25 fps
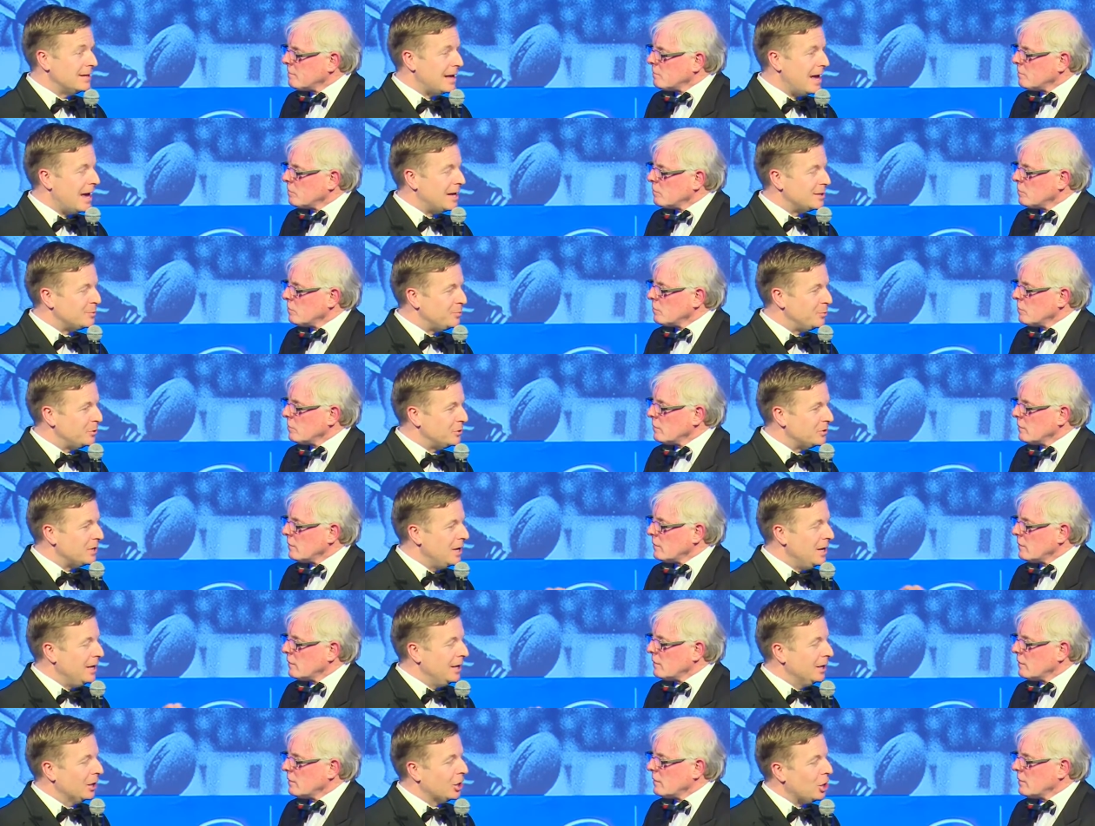Speaker 1: that. But
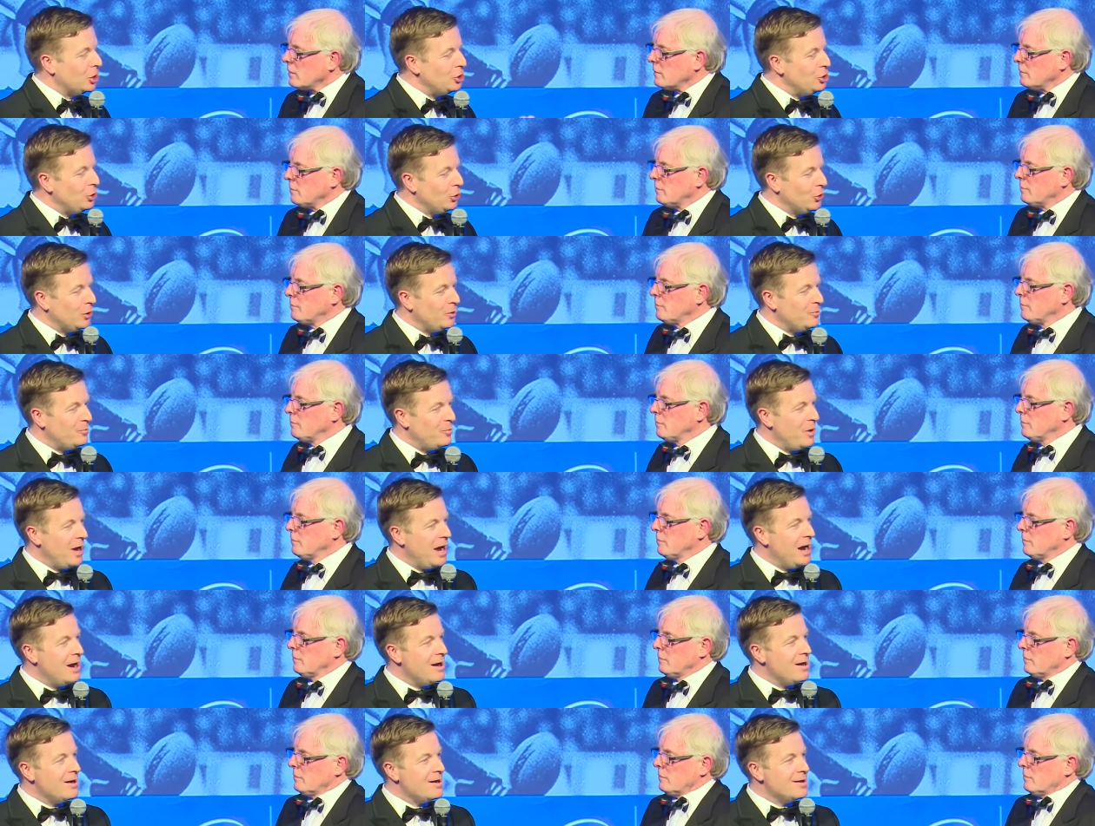can you
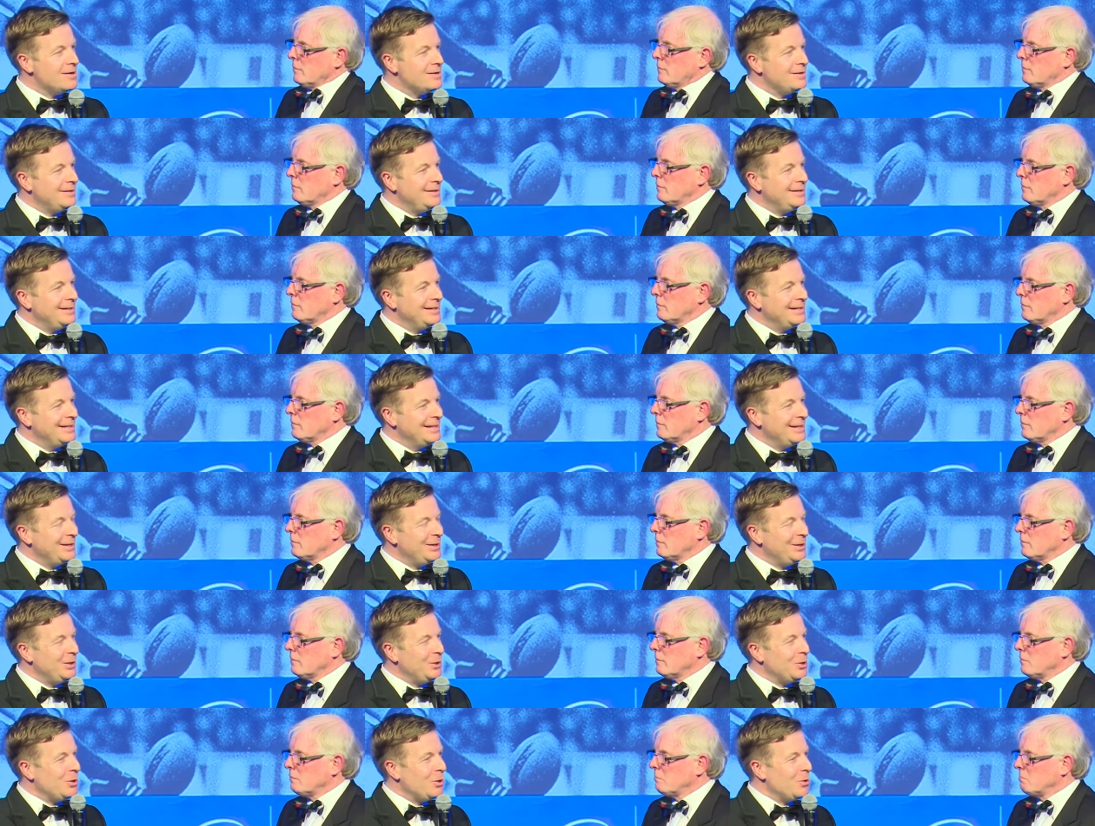compare,
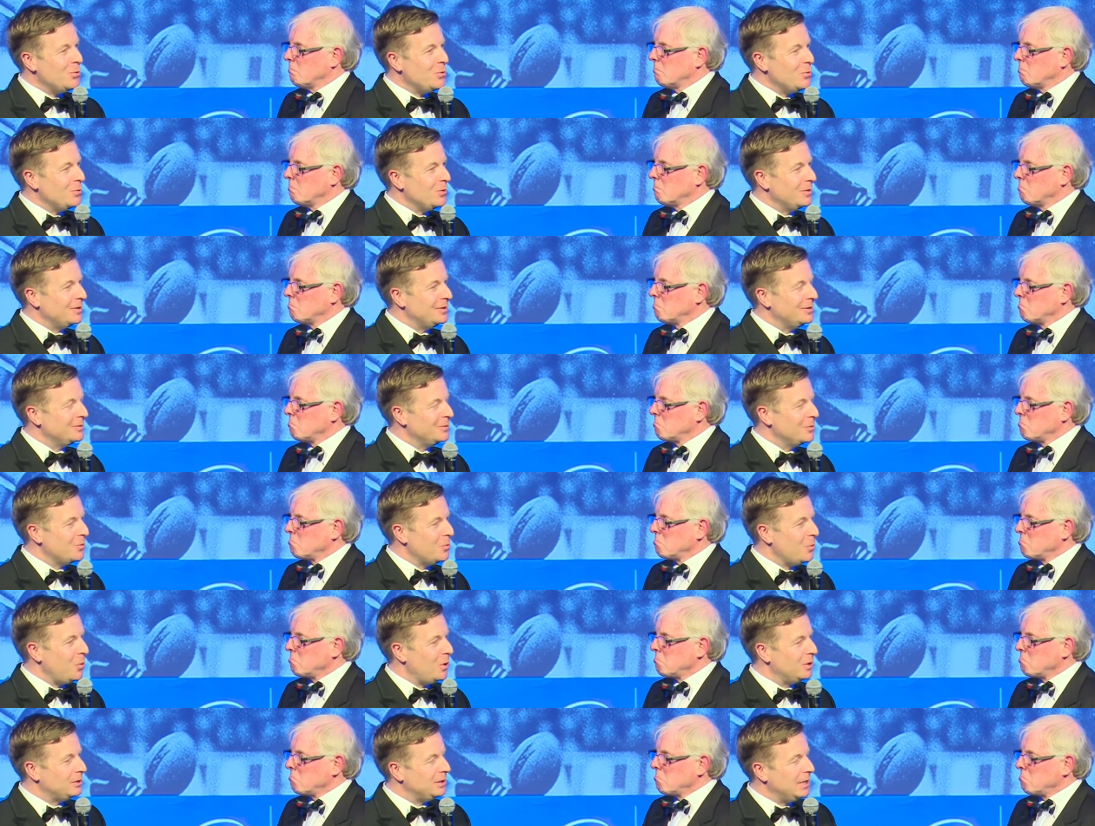you know,
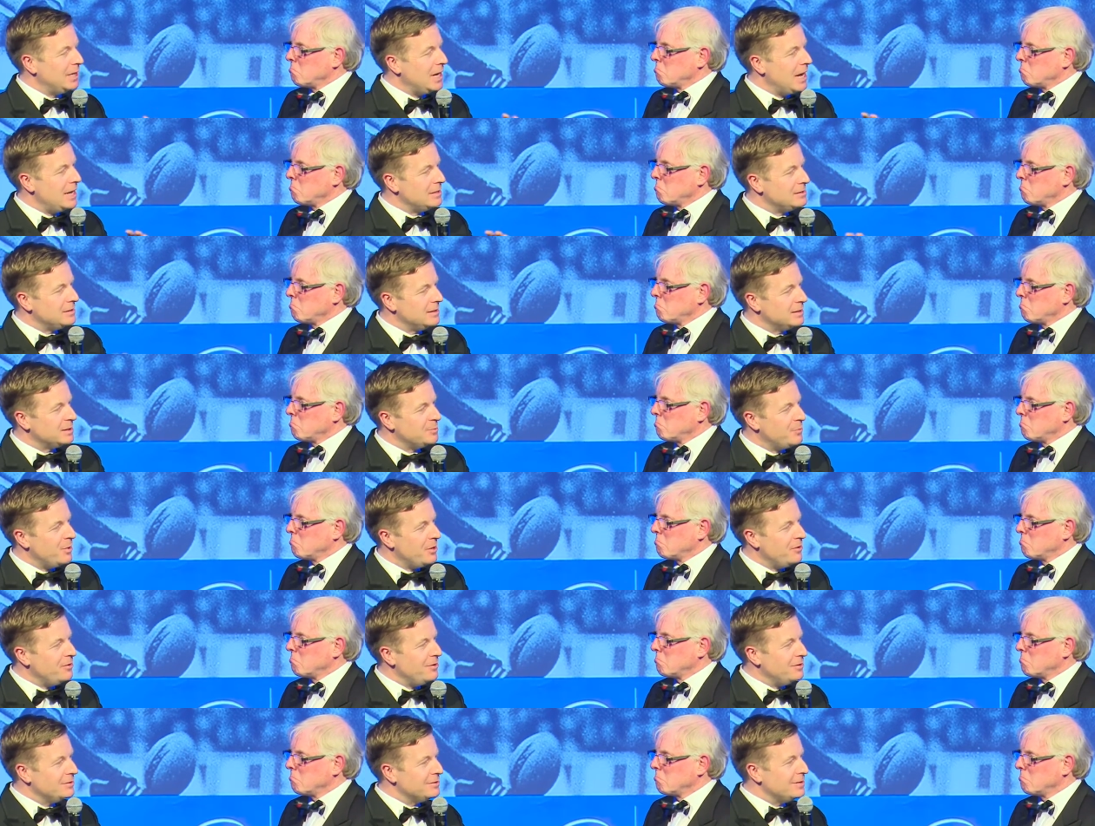what the lads
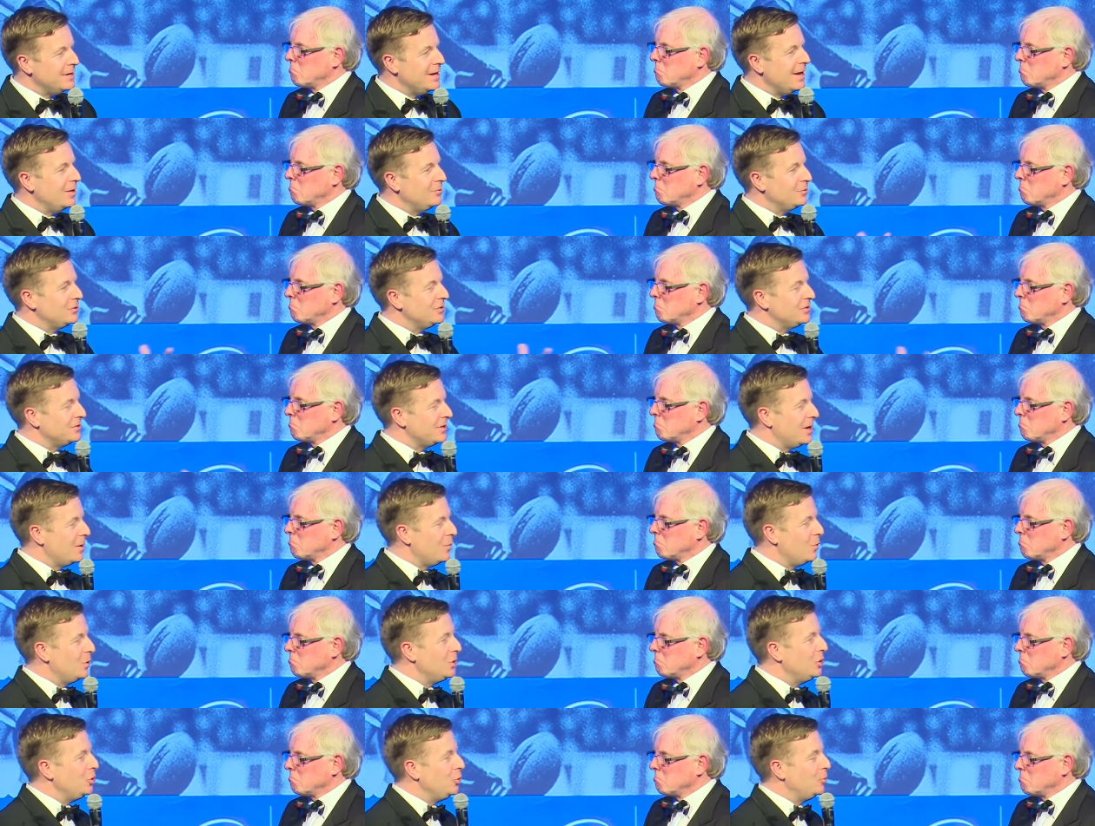experience now to say
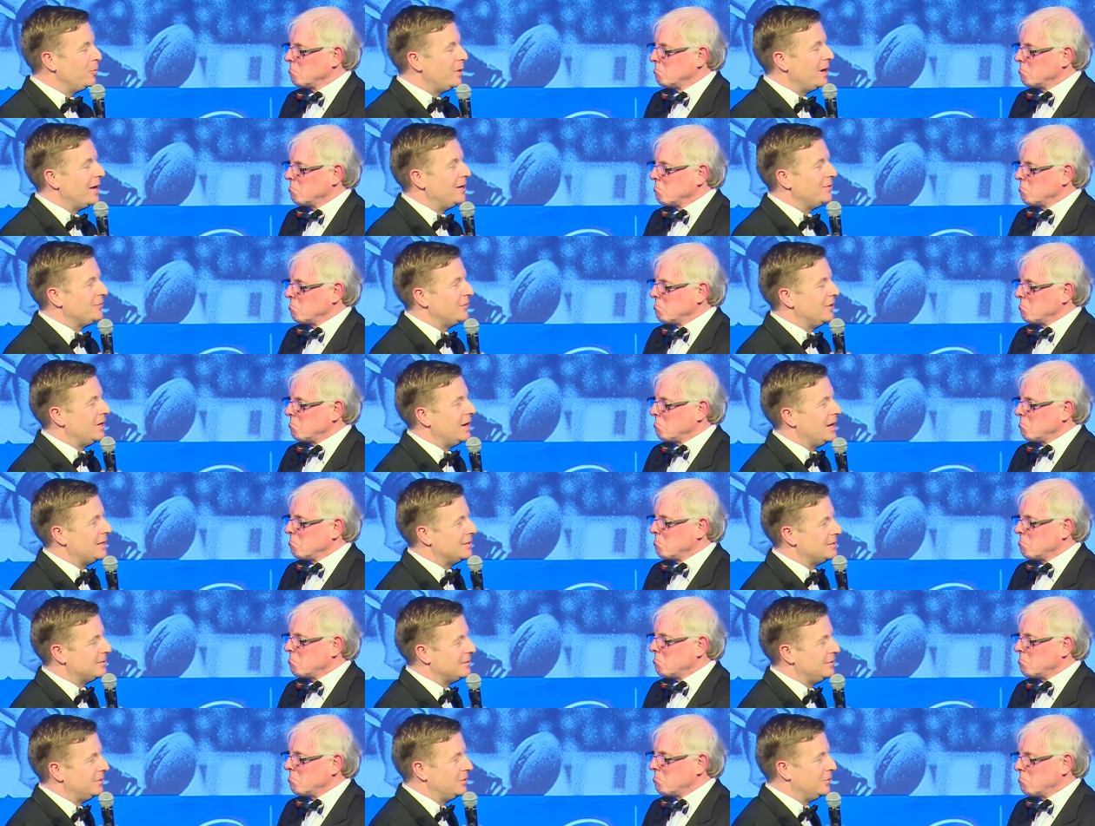when you played for
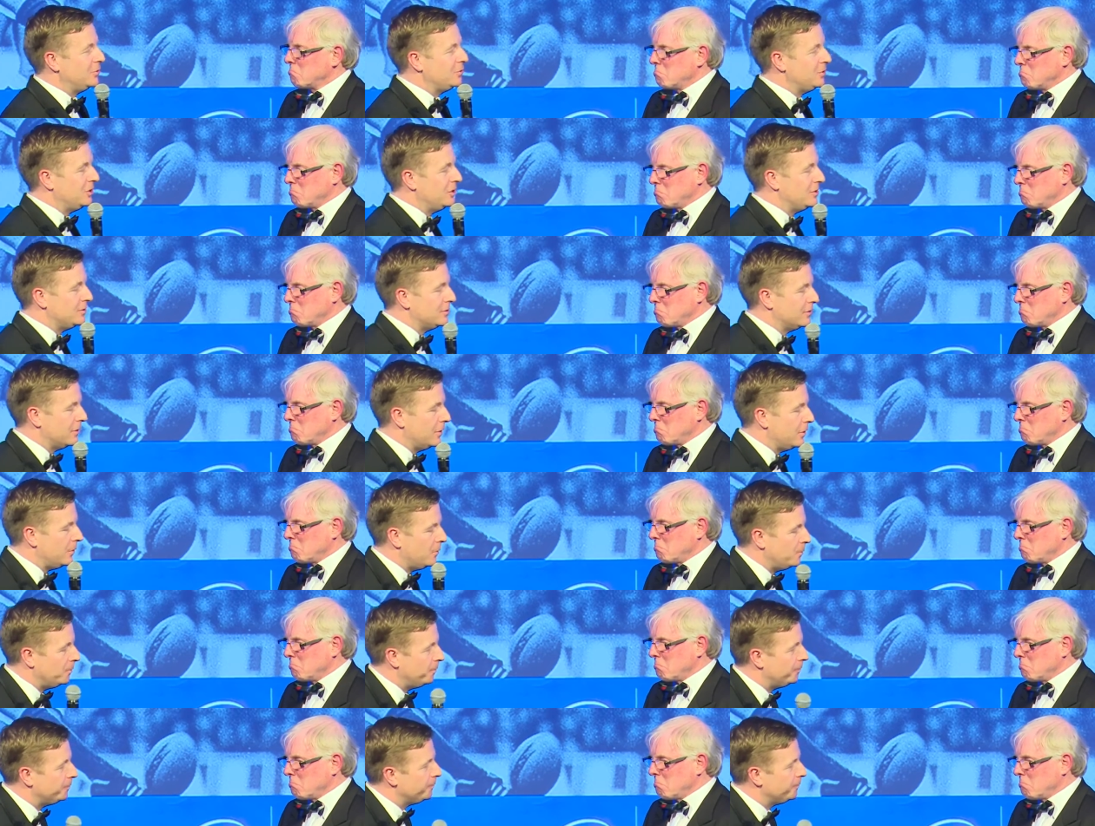Leinster those years ago?